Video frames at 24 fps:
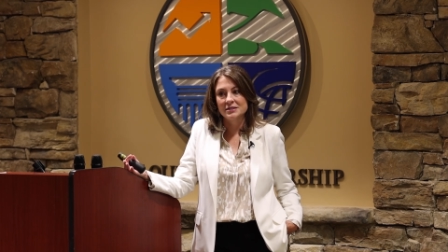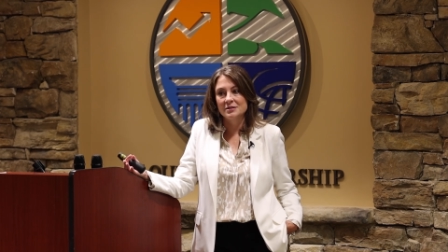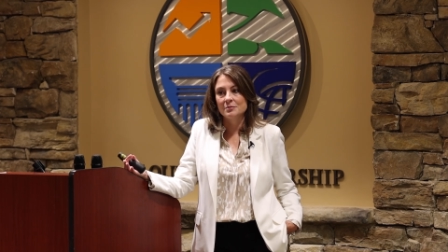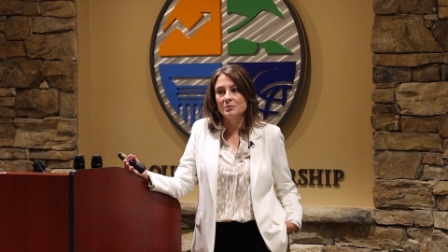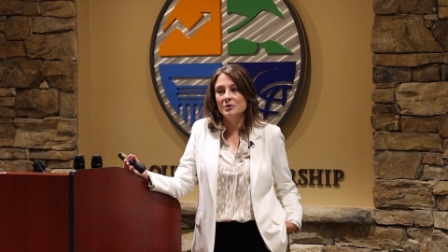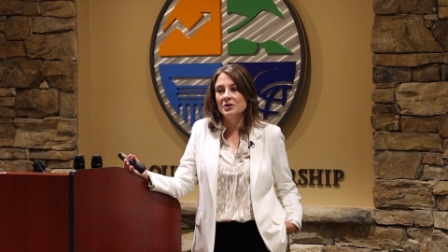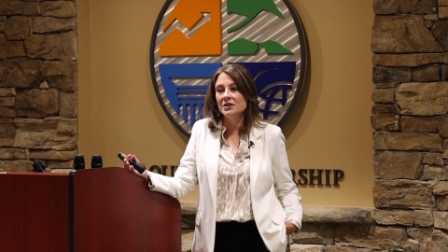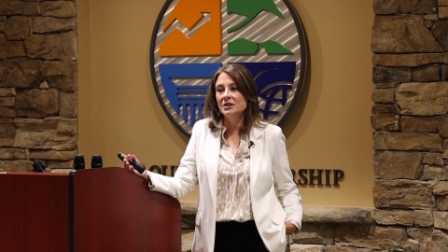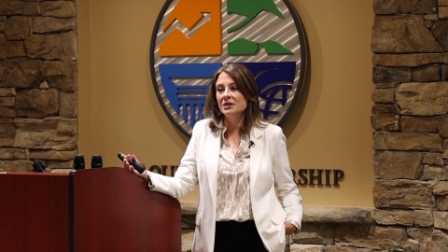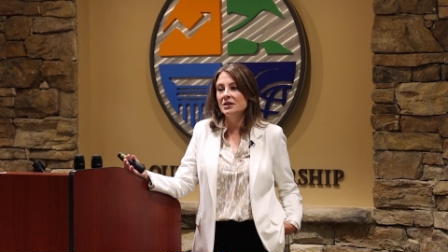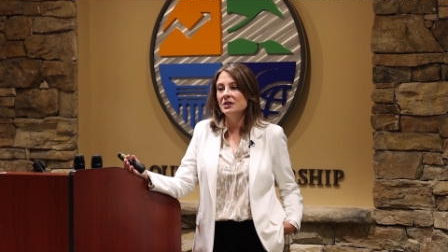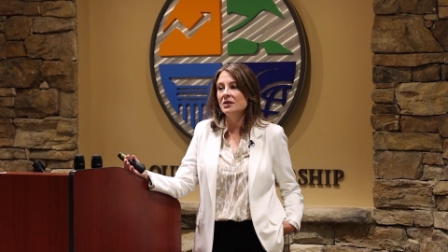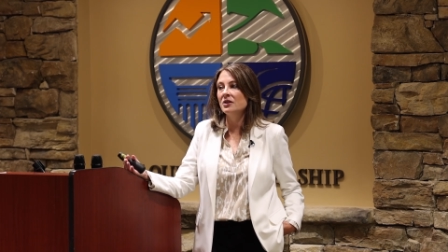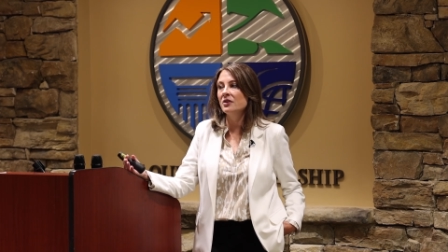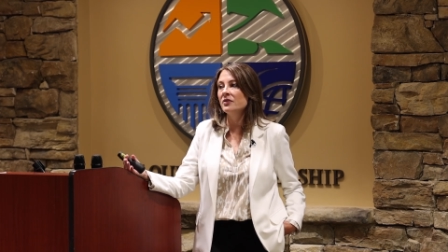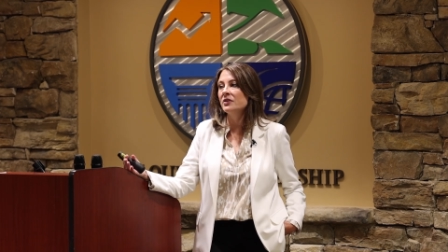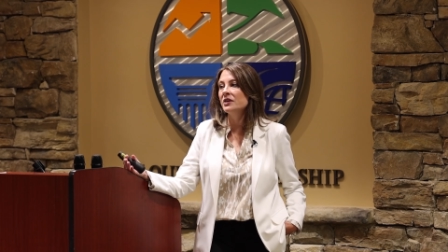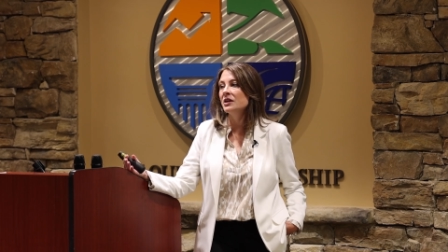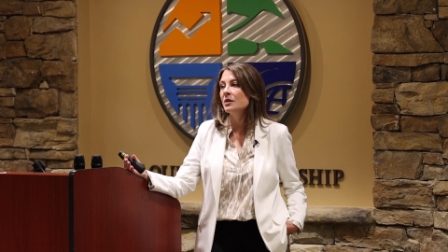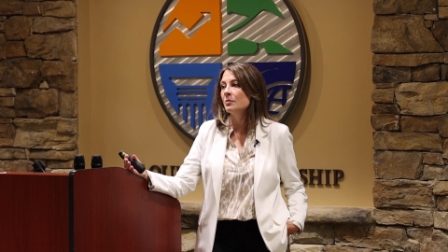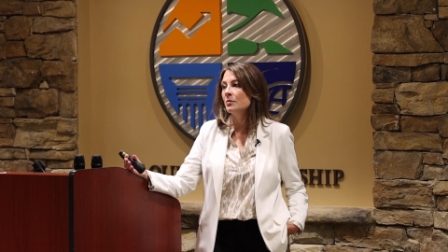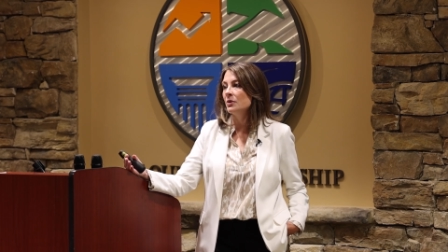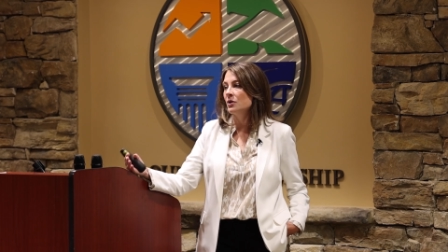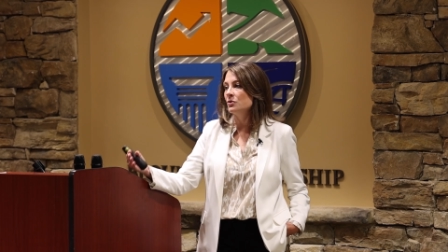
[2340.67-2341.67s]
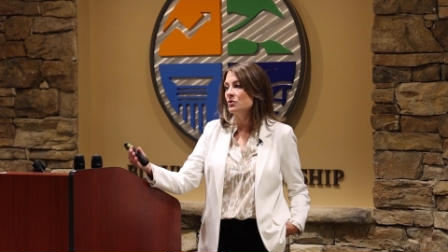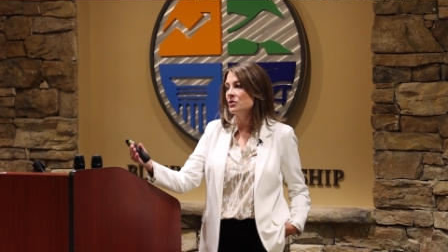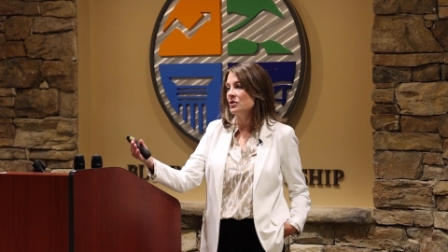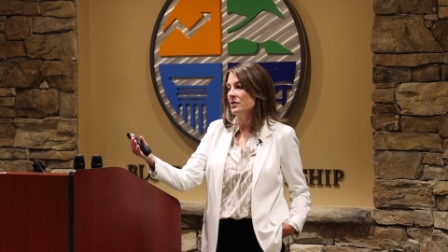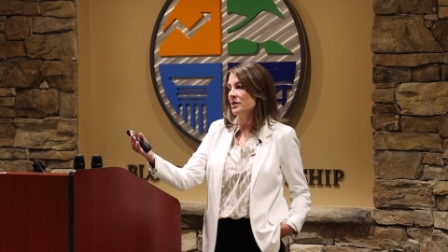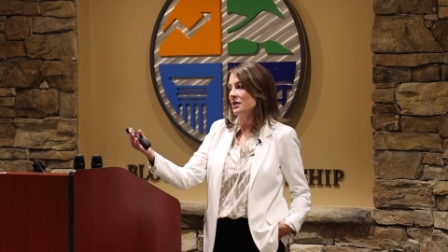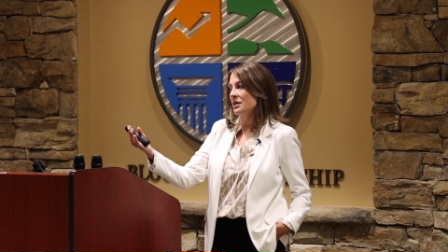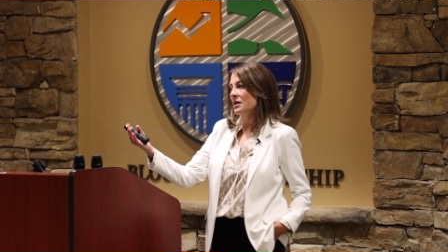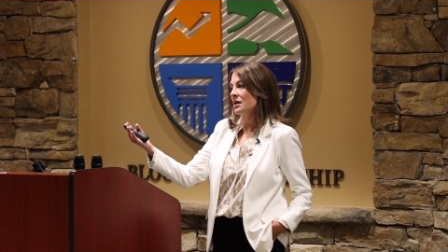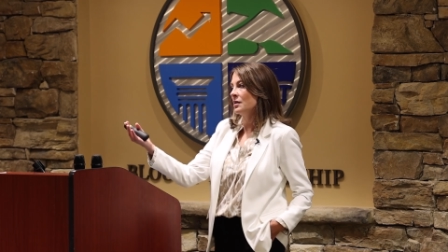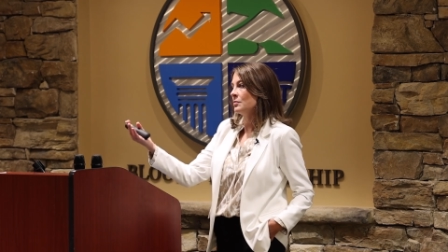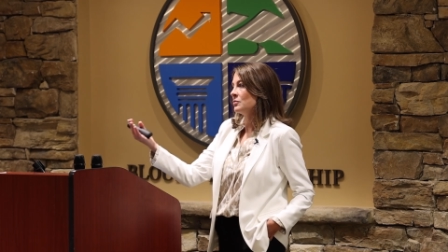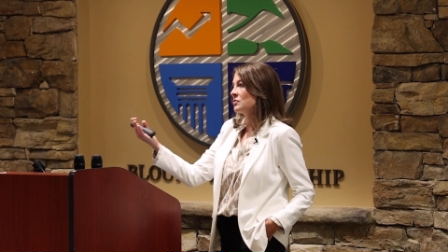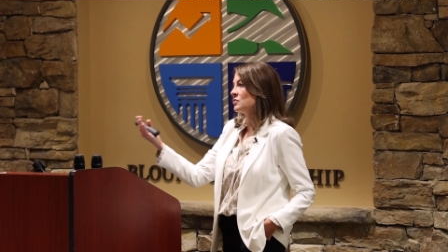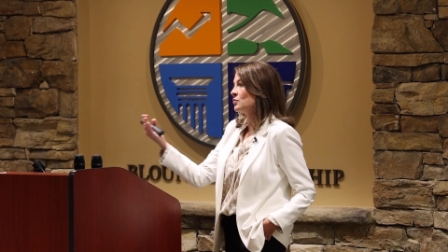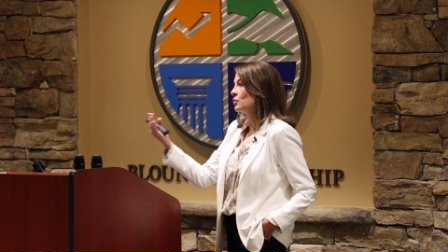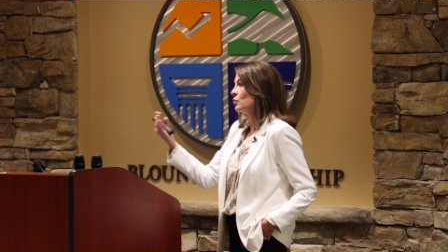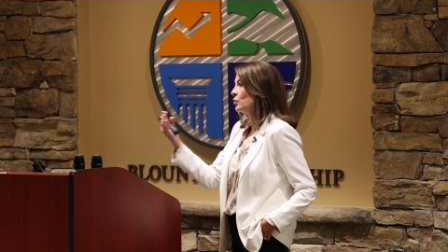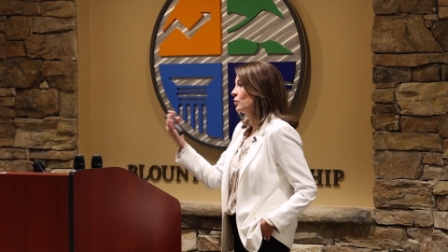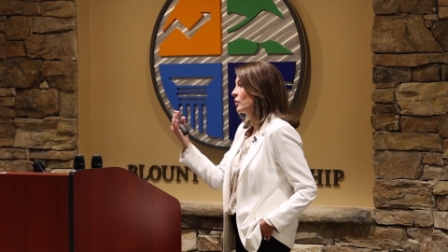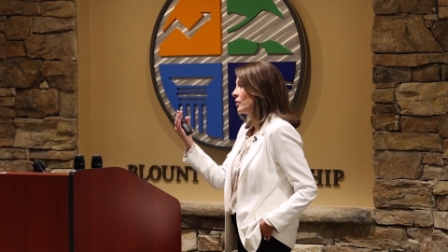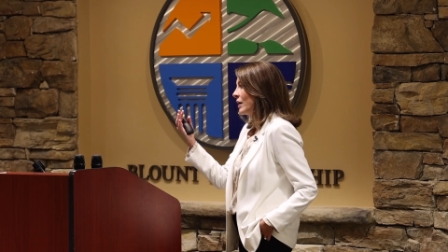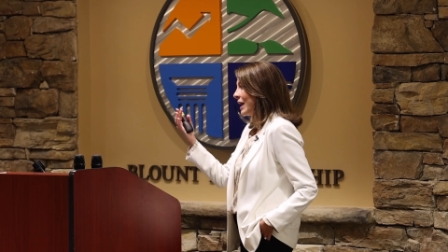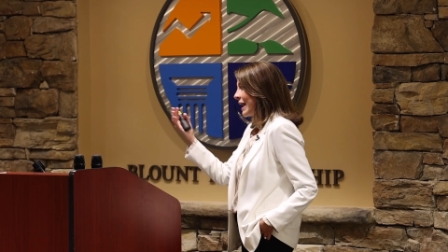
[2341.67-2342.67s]
depending on the emotion that comes
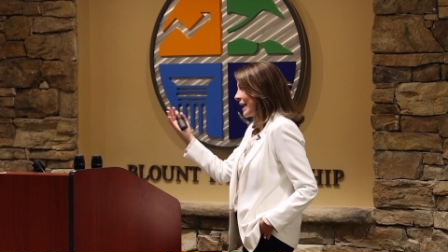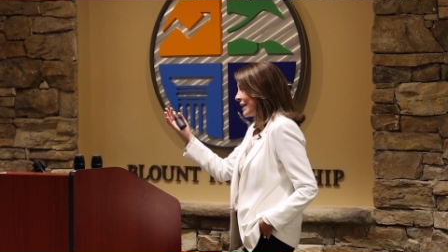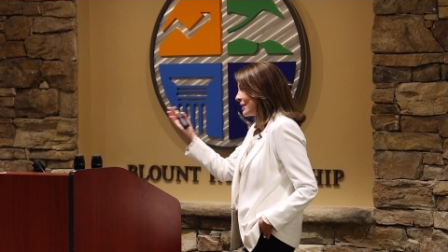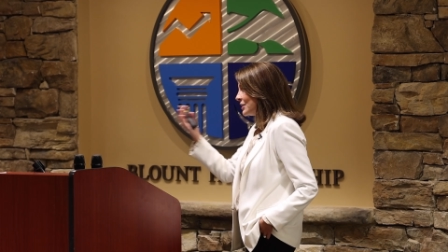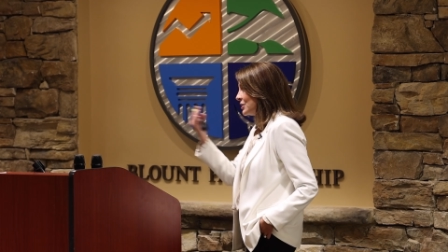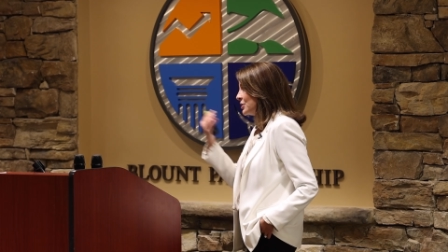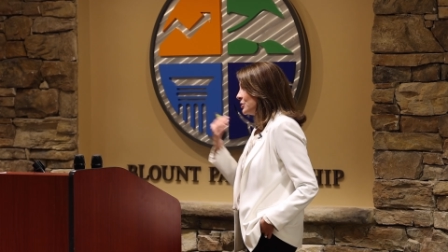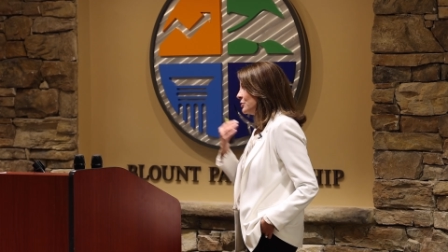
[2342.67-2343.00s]
at